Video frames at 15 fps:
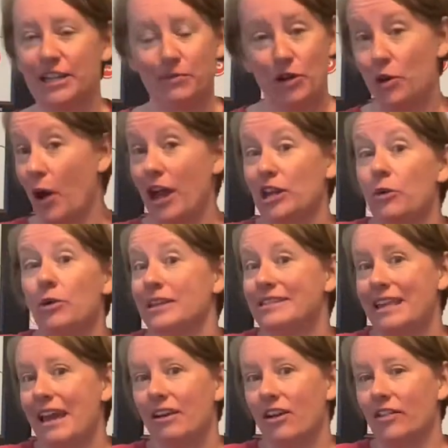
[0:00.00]
I know we
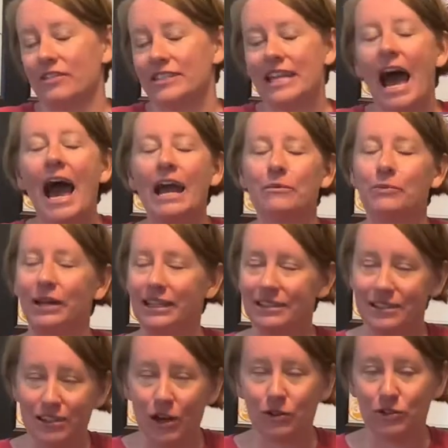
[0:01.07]
say it all the time, but it's
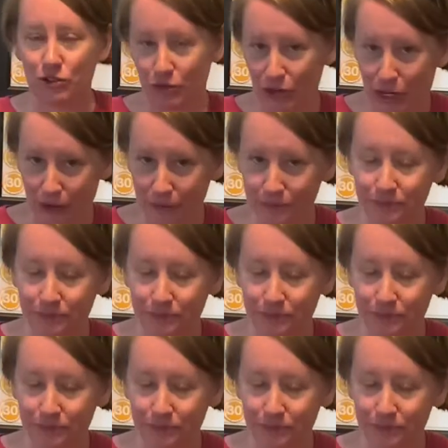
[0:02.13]
so true.